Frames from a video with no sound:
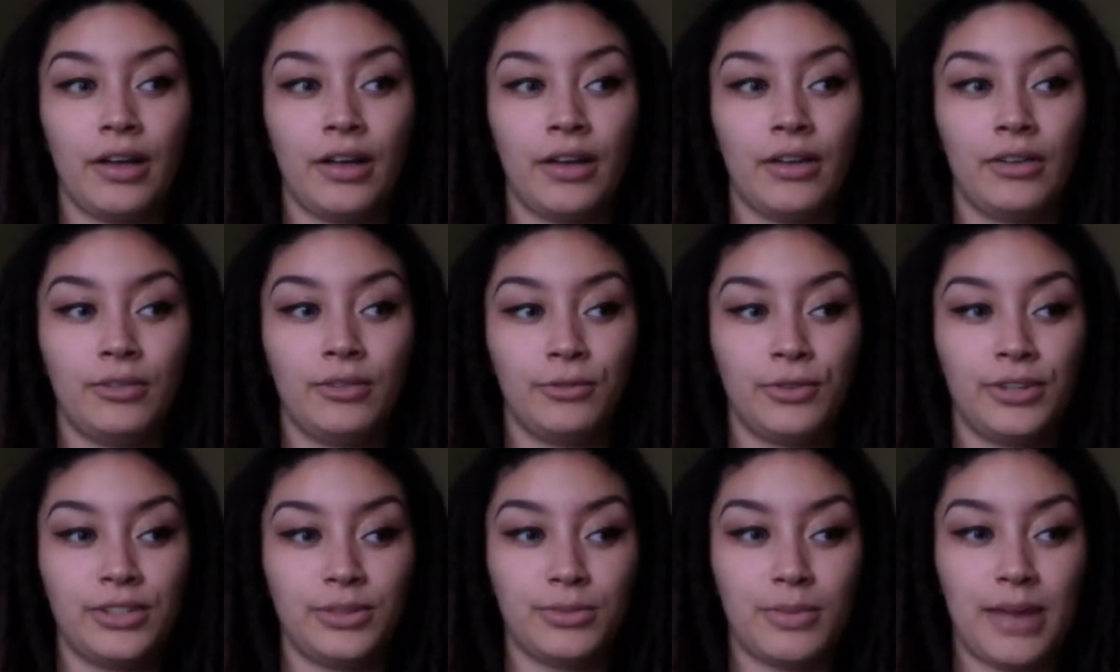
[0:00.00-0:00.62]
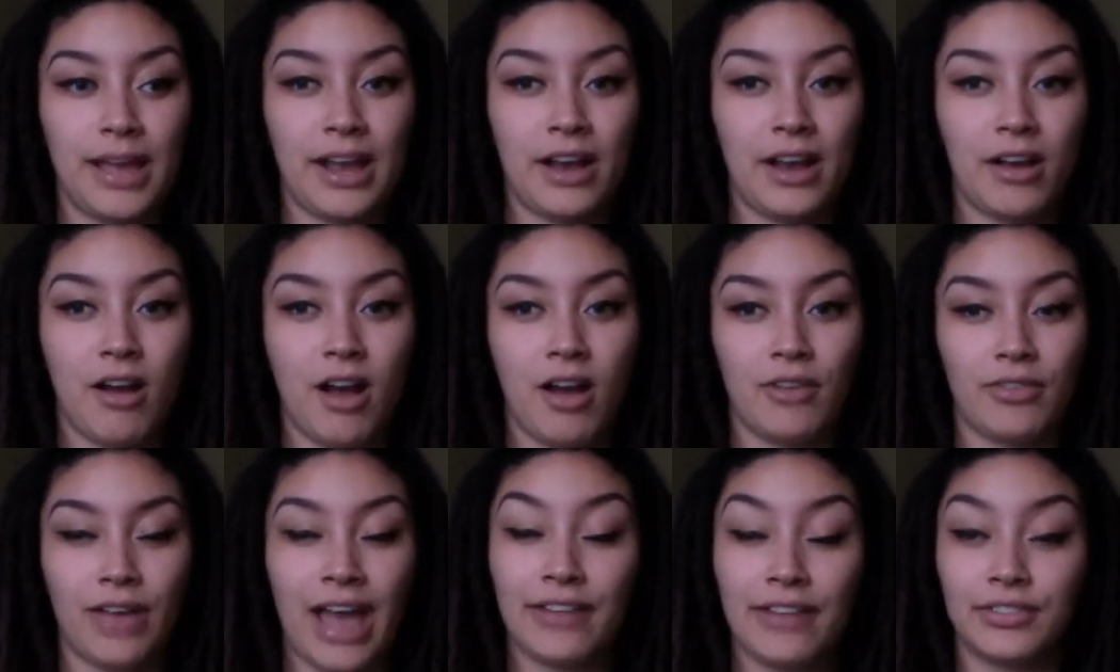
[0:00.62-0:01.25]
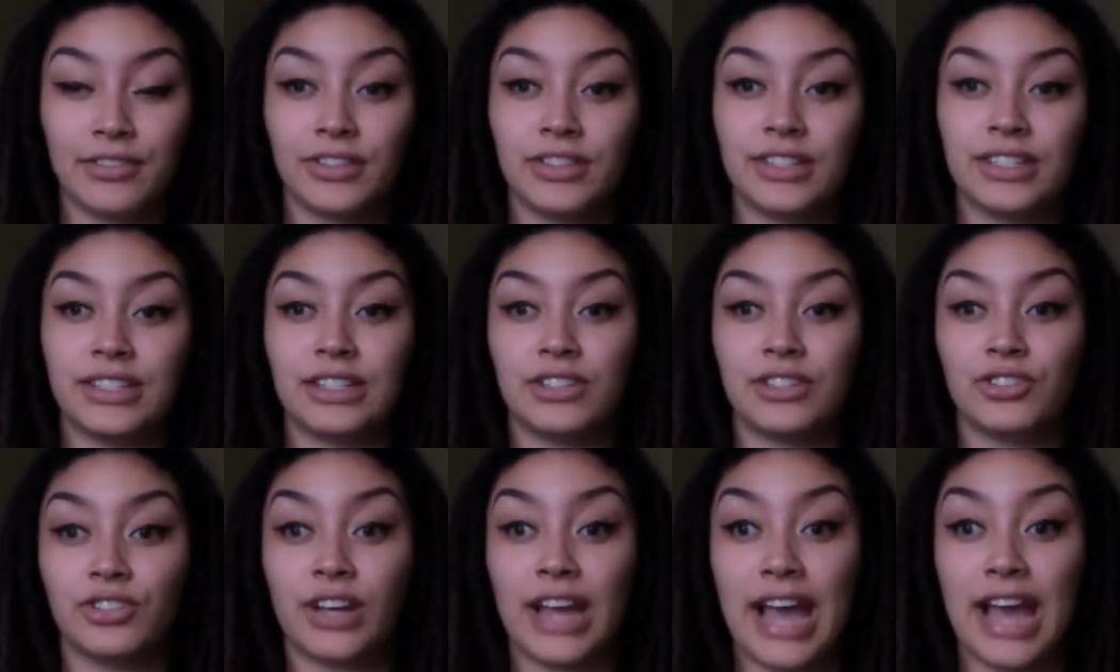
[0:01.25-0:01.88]
rinsed my hair off after the
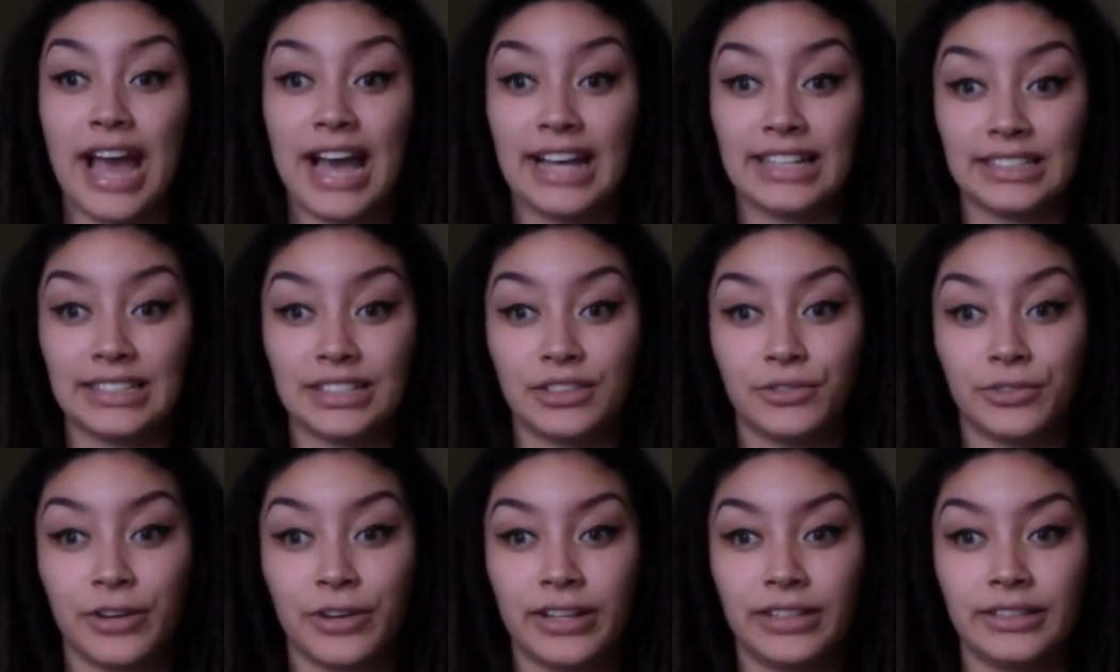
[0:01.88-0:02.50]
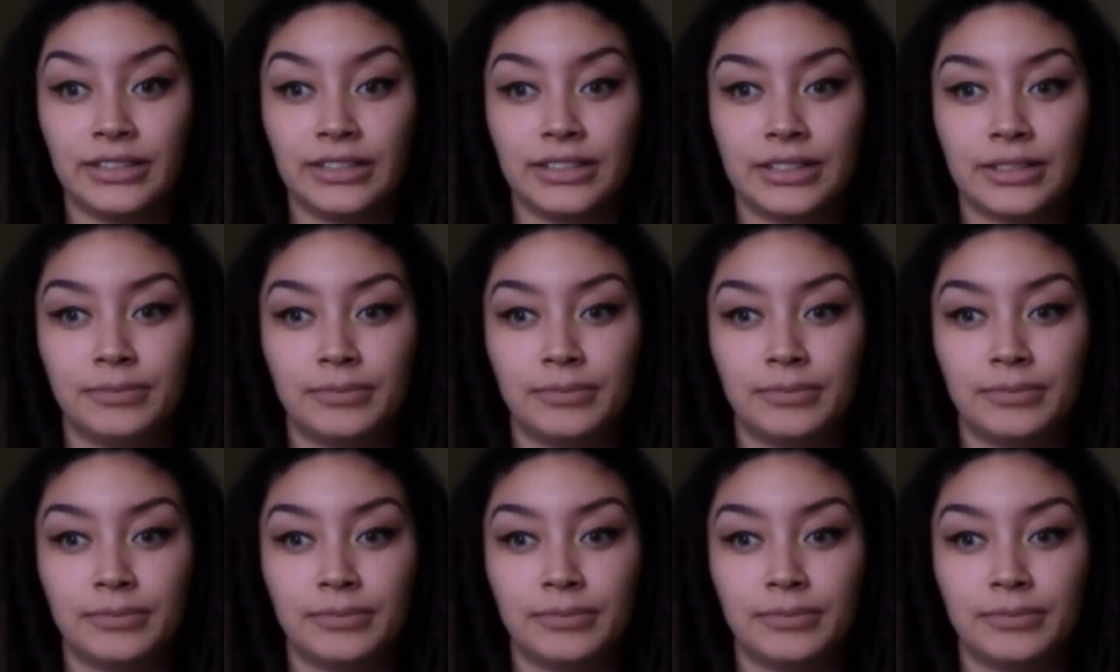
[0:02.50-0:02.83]
citric acid rinse.